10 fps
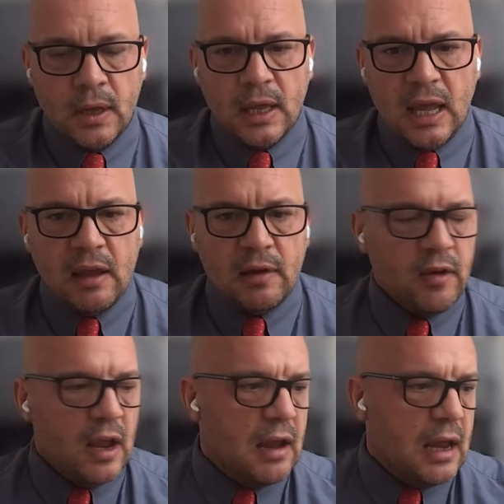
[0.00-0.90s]
If
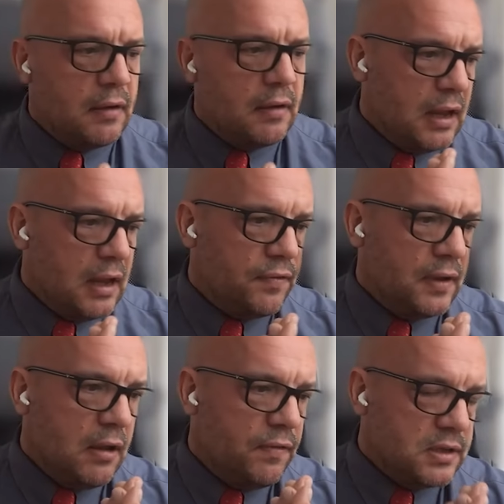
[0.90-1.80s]
if if, if,
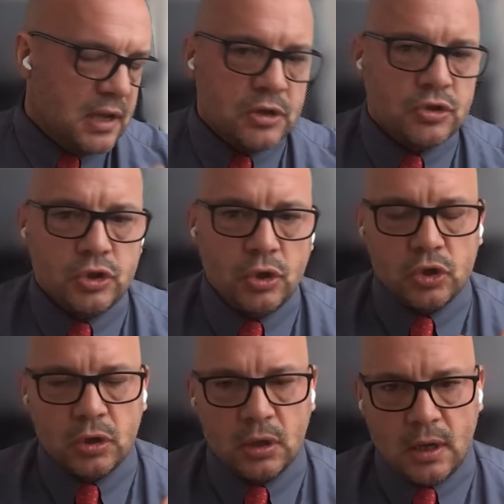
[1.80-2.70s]
if its
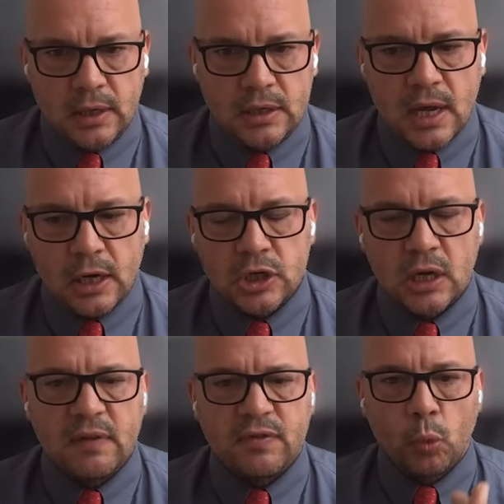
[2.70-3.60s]
institutional architecture,
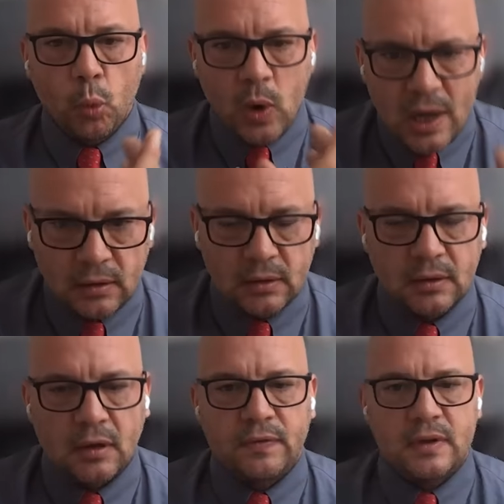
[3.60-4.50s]
if the will
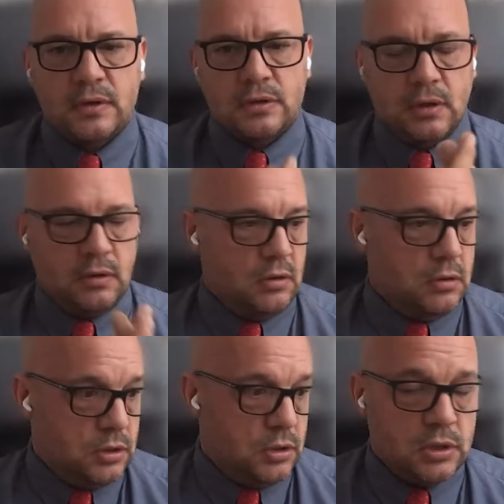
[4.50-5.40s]
of its to, to
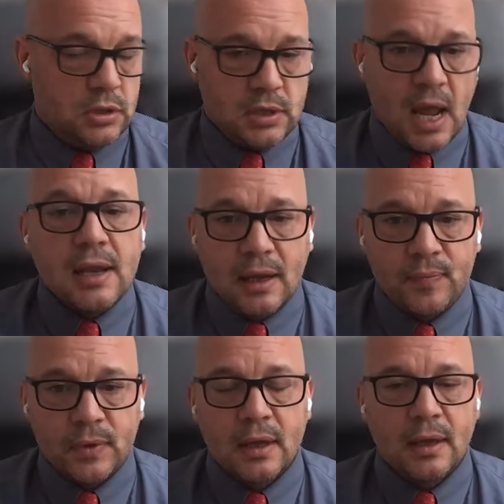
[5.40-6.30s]
sustain it,
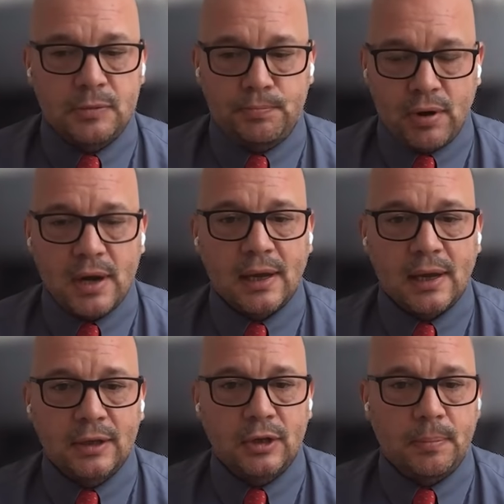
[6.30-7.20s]
is
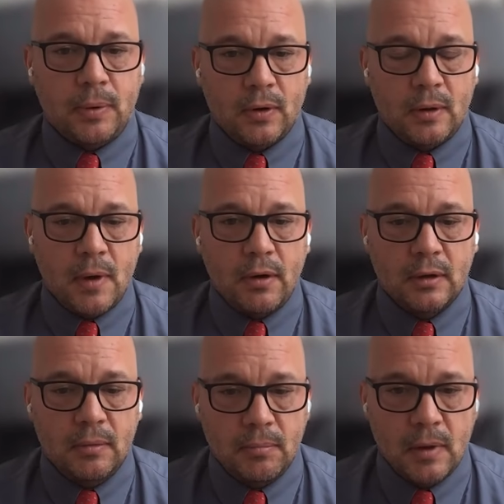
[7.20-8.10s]
predicated upon
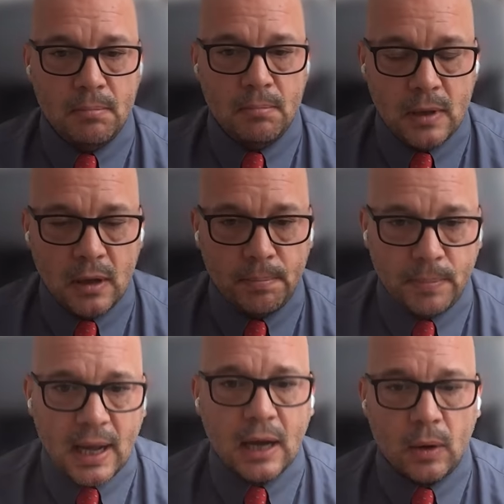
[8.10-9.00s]
American uh,
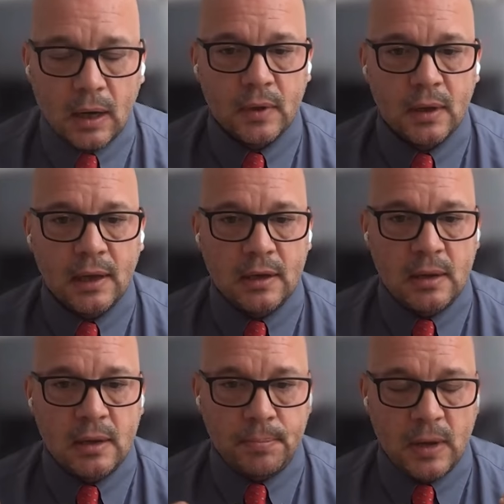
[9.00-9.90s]
power in,
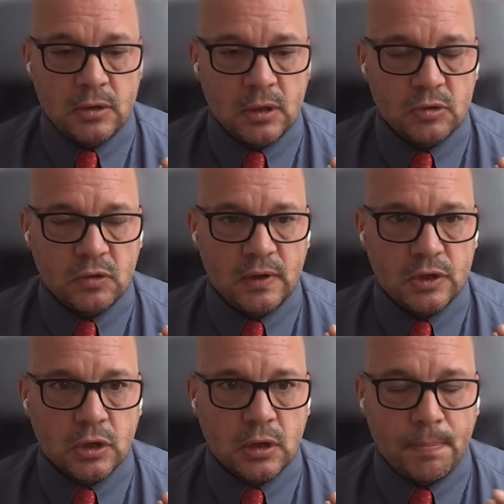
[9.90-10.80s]
in, in terms of its
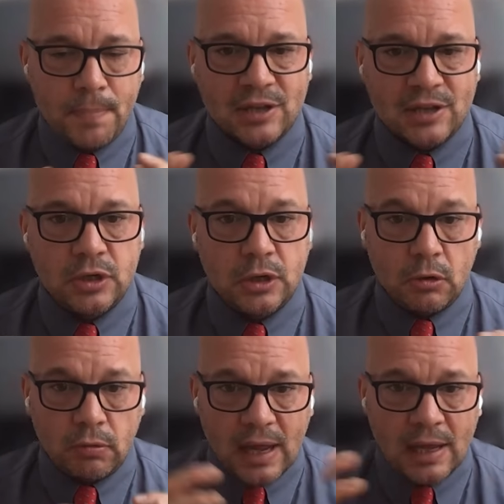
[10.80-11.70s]
capacity to
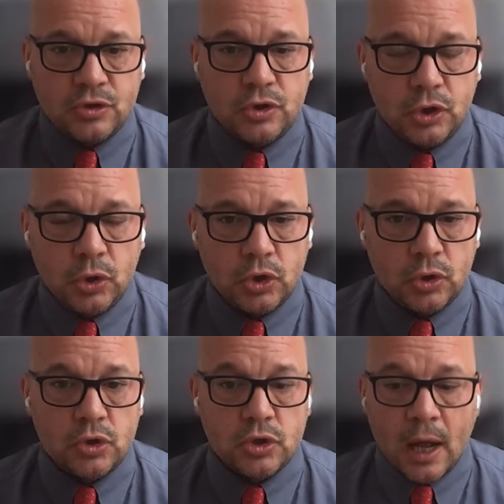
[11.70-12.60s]
create
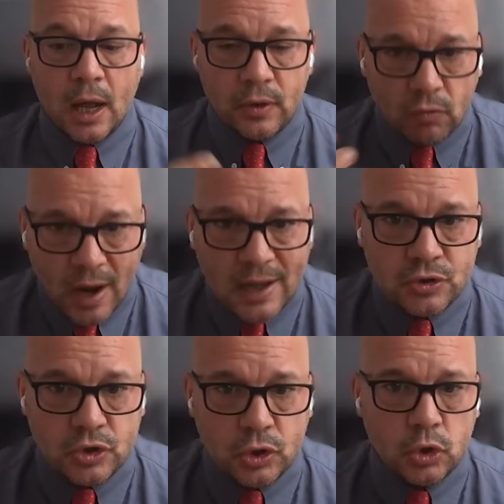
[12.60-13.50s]
institutions, to underwrite
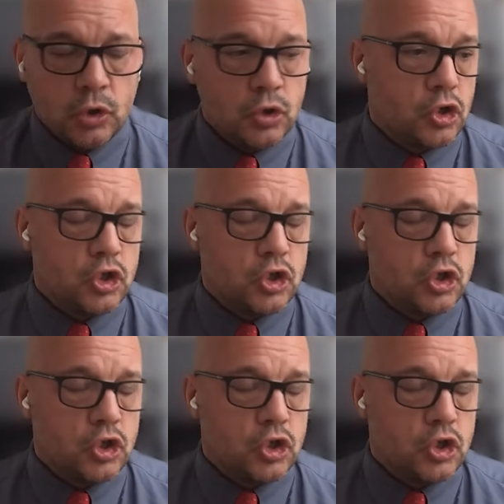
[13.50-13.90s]
institutions, to